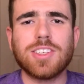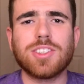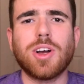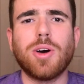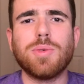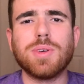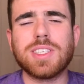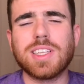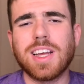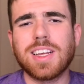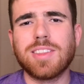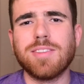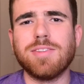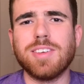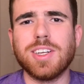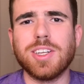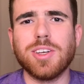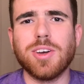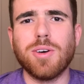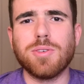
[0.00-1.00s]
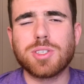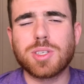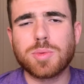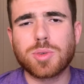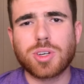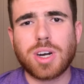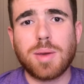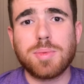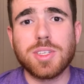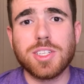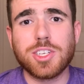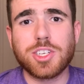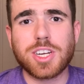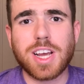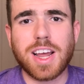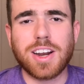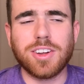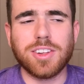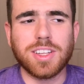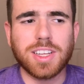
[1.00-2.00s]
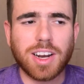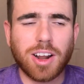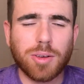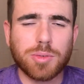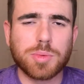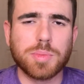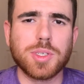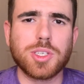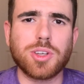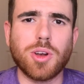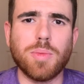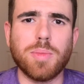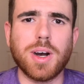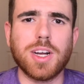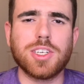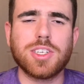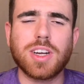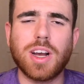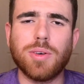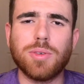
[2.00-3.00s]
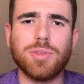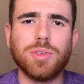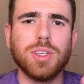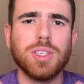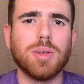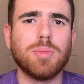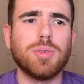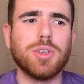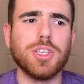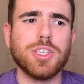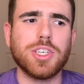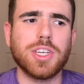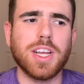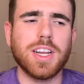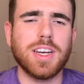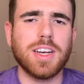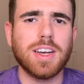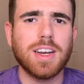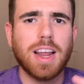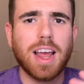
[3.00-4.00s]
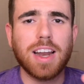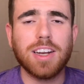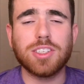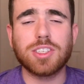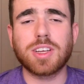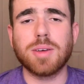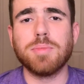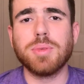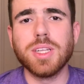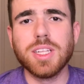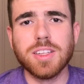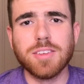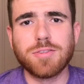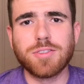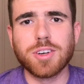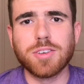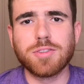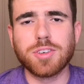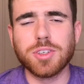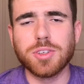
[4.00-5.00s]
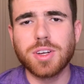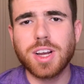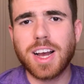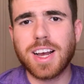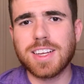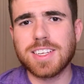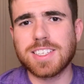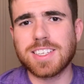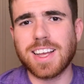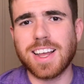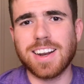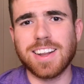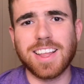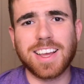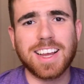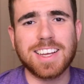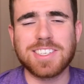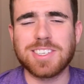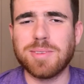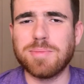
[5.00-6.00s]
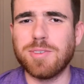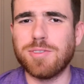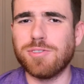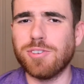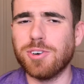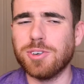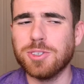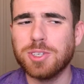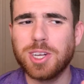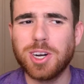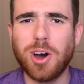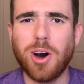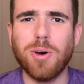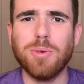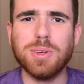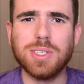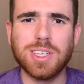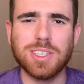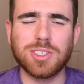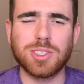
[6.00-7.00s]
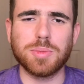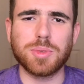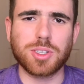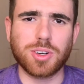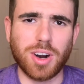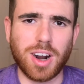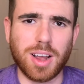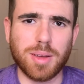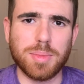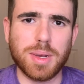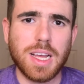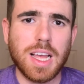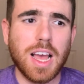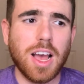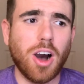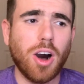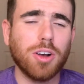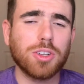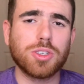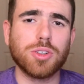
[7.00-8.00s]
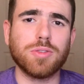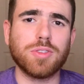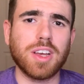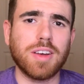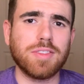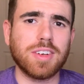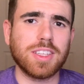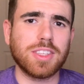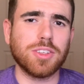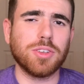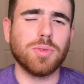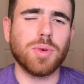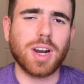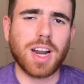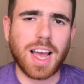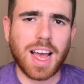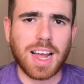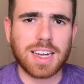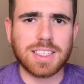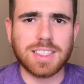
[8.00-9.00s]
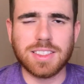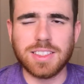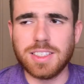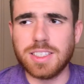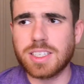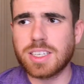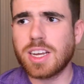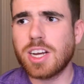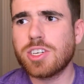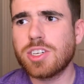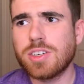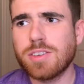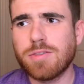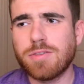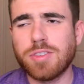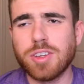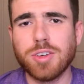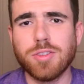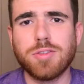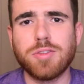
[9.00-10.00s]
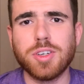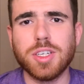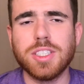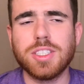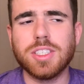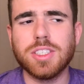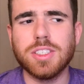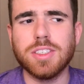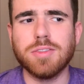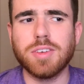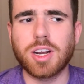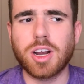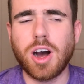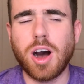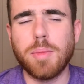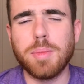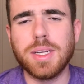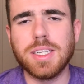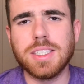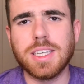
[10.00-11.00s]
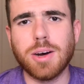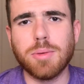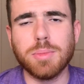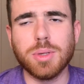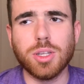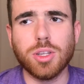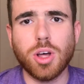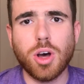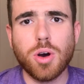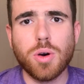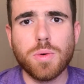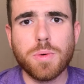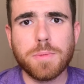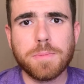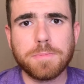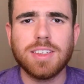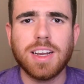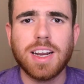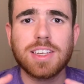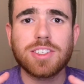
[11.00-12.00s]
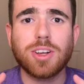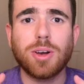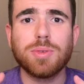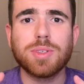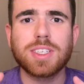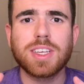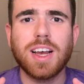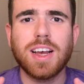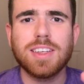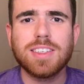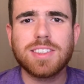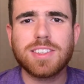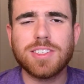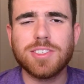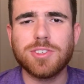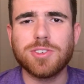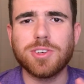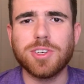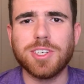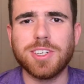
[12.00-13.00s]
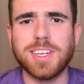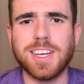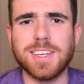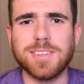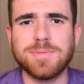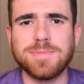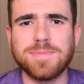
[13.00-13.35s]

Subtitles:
always, like the video, subscribe to the channel. It helps me so much. I would really appreciate it, and it's completely free for you guys. And like I said before, you can always unsubscribe. Also, if you have anything you want to add to the discussion, feel free to leave a comment down below. And as always, guys, enjoy your day.